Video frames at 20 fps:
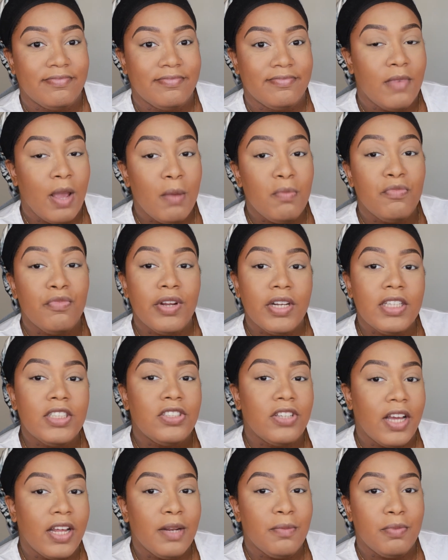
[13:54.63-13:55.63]
I'm really
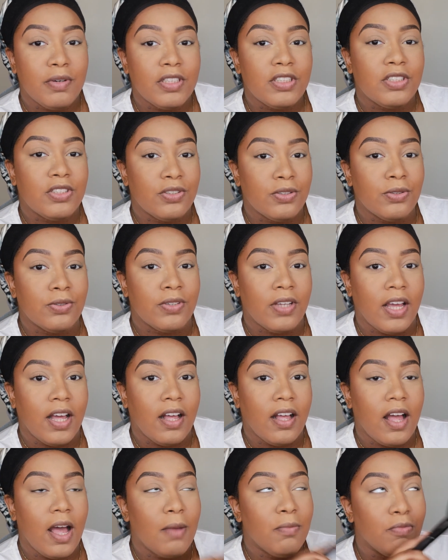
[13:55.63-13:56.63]
trying to push through,
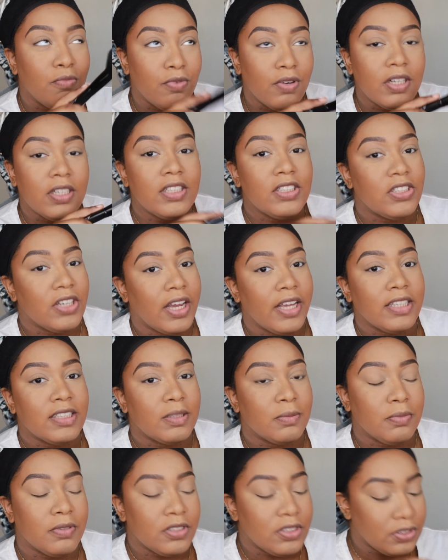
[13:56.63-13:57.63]
y'all. I'm really trying
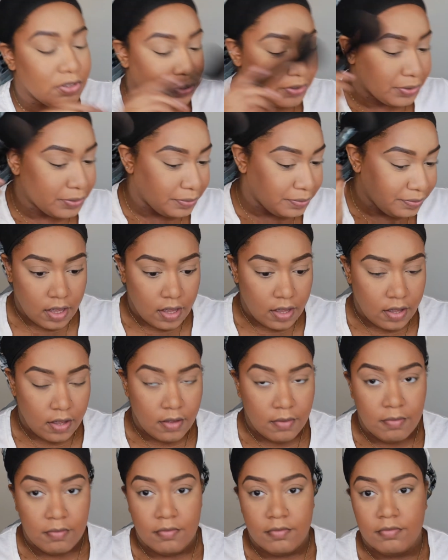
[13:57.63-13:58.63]
to push through.
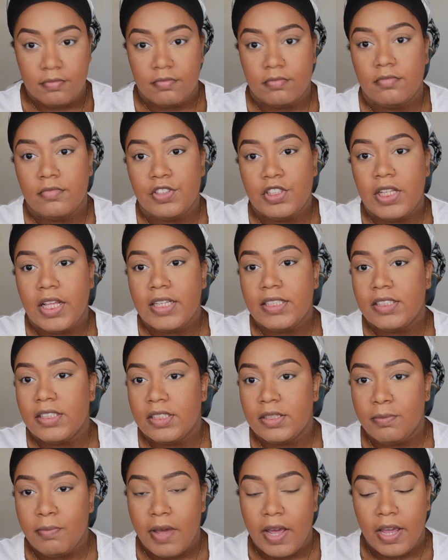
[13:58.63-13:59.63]
Um, so that's
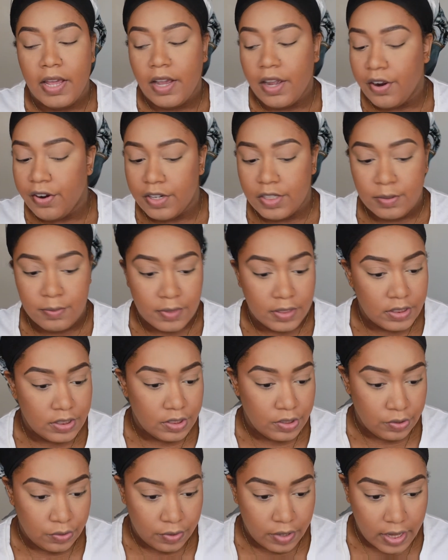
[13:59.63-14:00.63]
just my encouragement
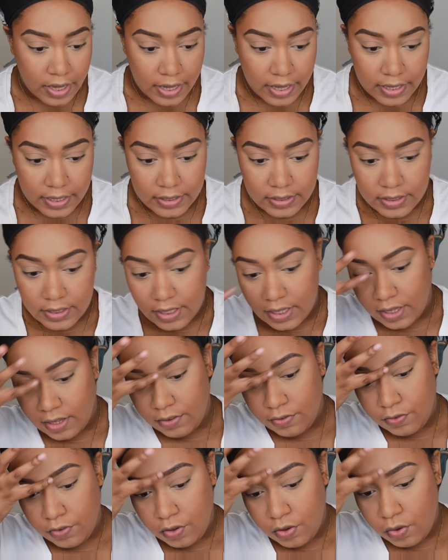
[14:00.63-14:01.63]
to you guys.
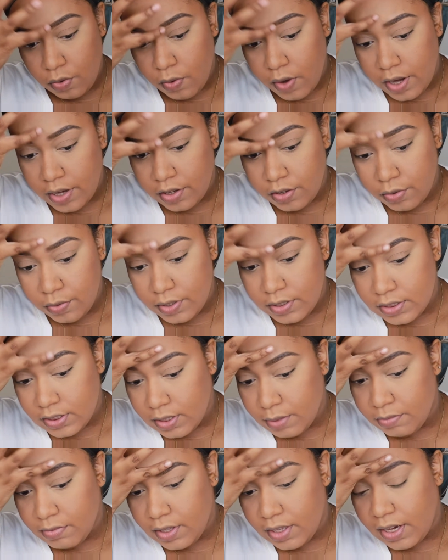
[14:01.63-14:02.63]
If you are doing
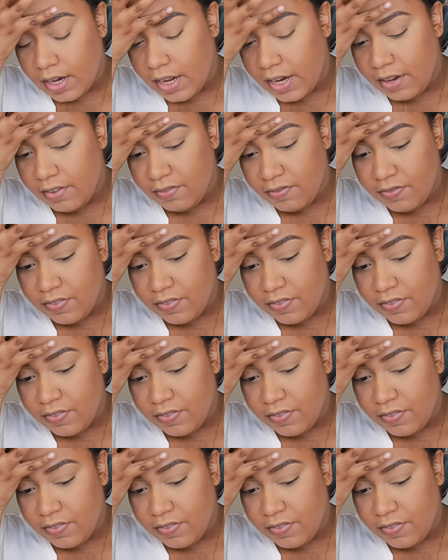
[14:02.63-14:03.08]
something and it